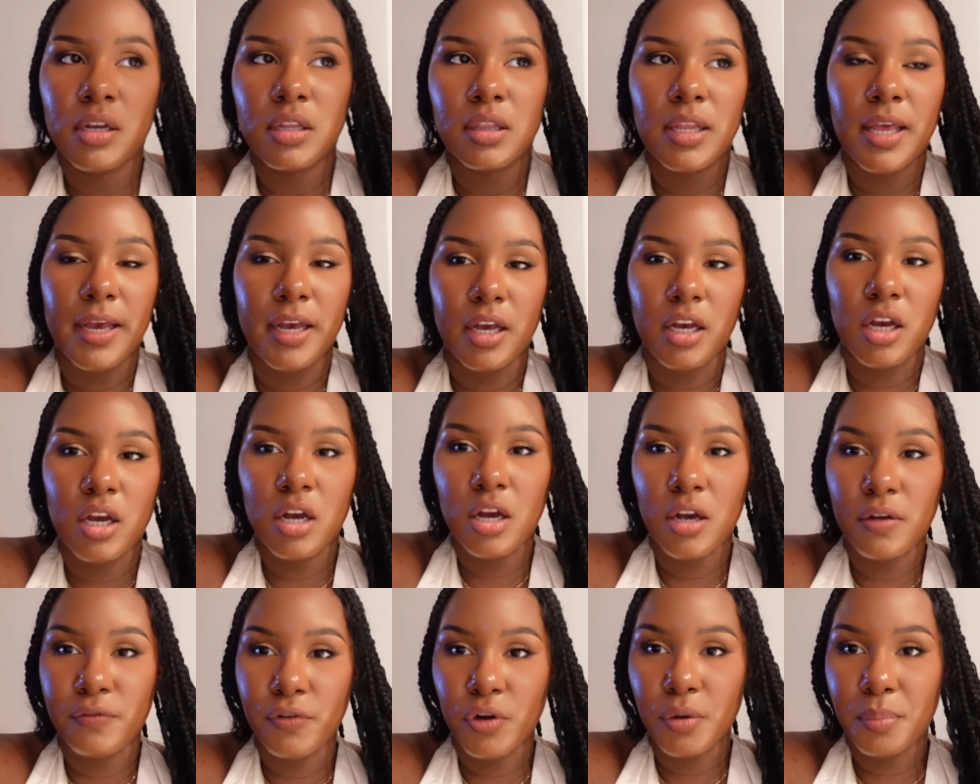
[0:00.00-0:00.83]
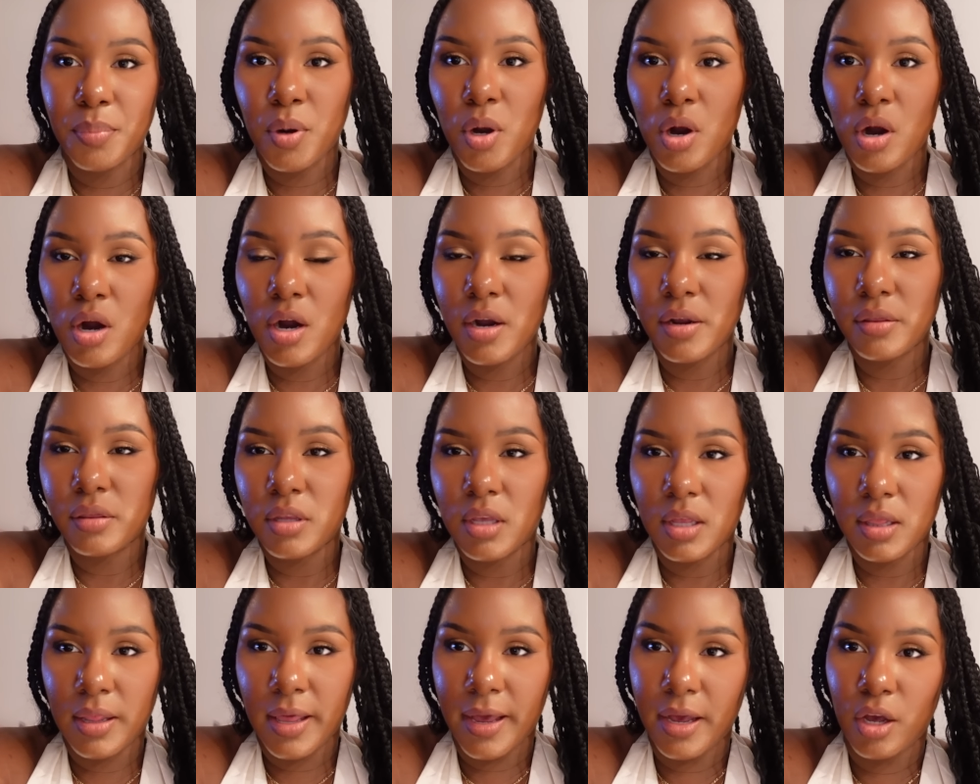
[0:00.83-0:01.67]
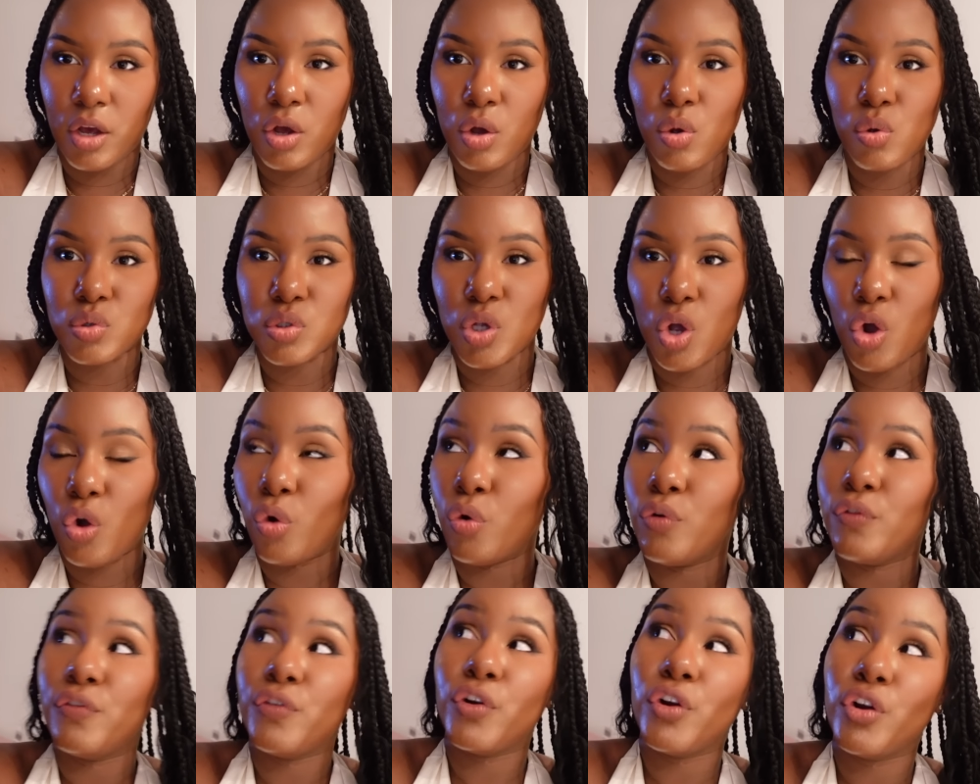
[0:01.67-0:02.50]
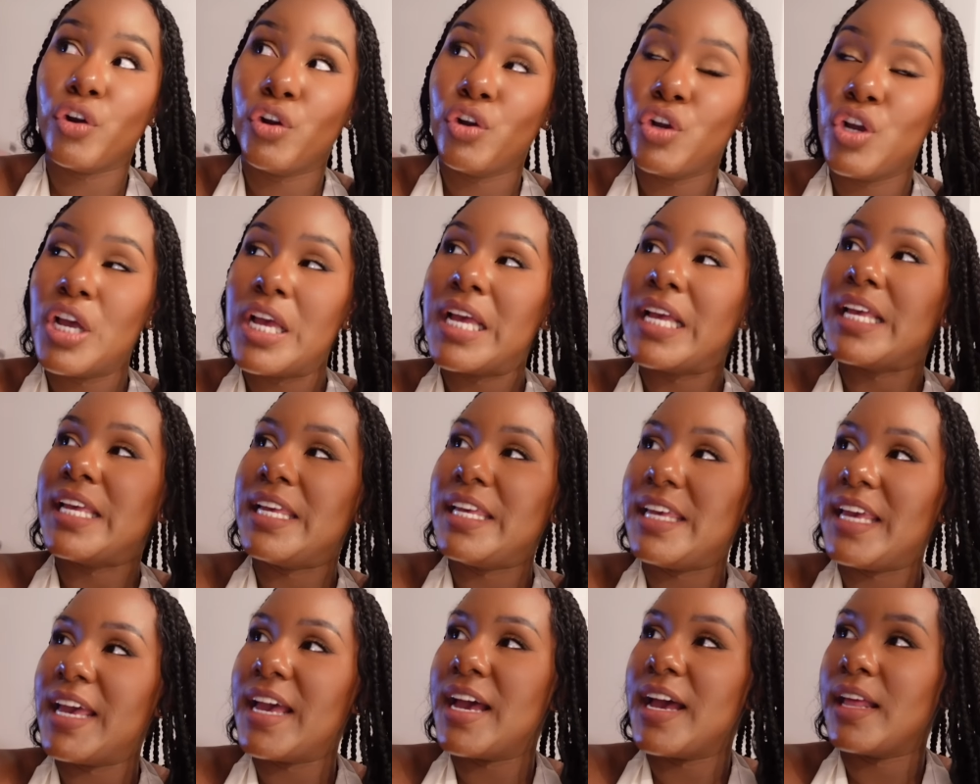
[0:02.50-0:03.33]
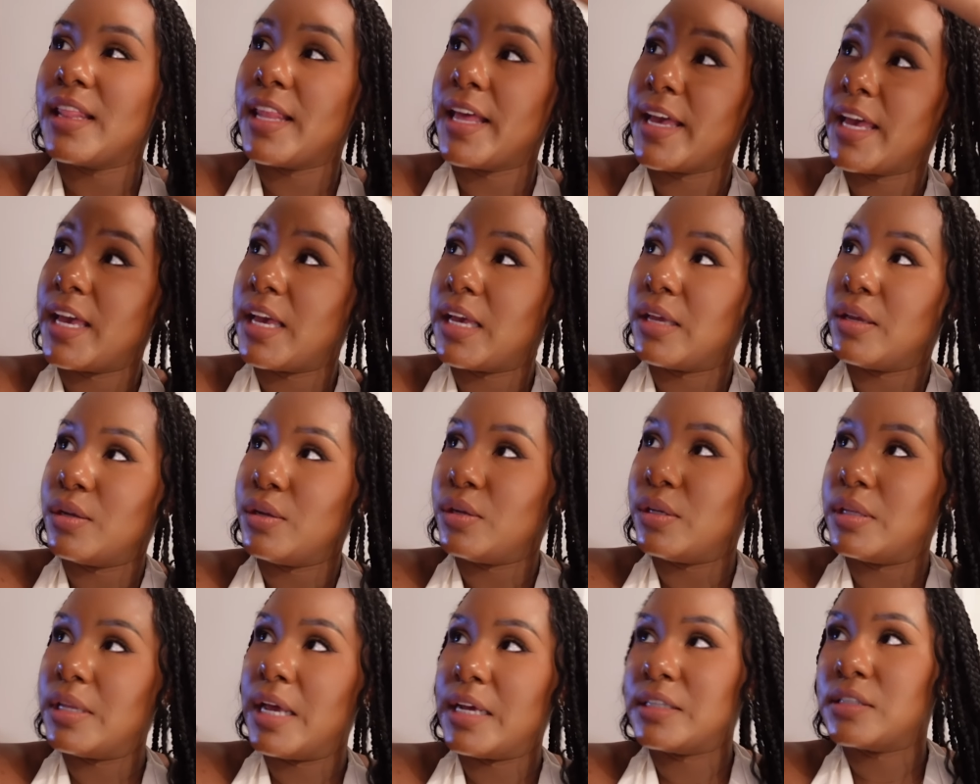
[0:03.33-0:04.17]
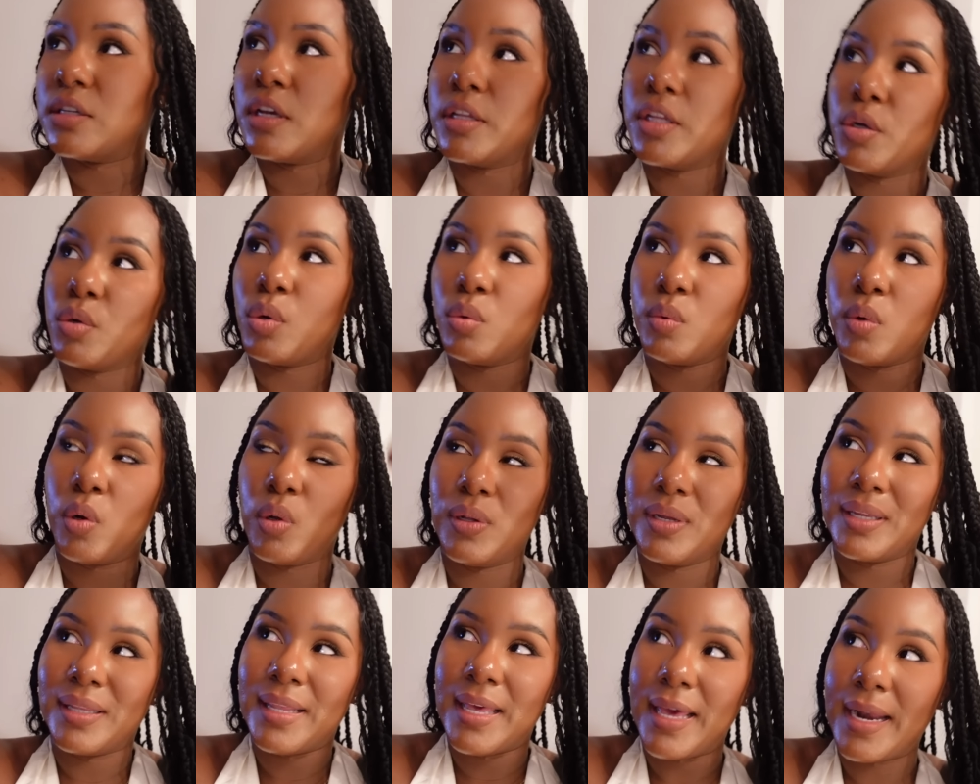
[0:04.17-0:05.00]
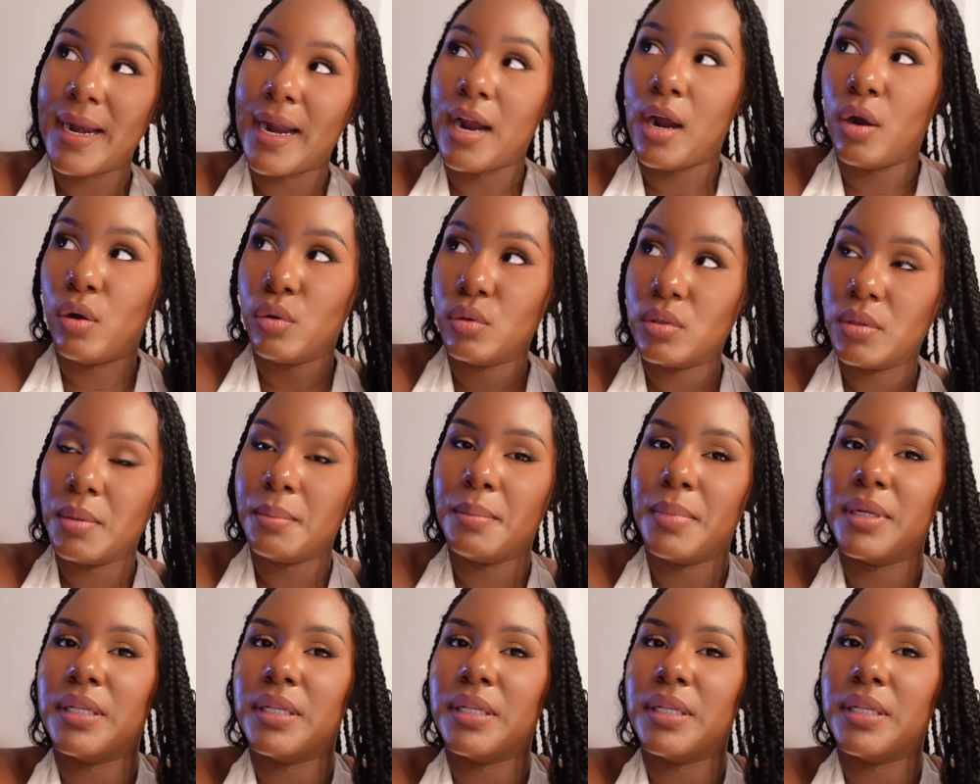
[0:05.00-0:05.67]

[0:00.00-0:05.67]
like covered part that like goes over yeah like it, i saw they were rolling that out uh -huh.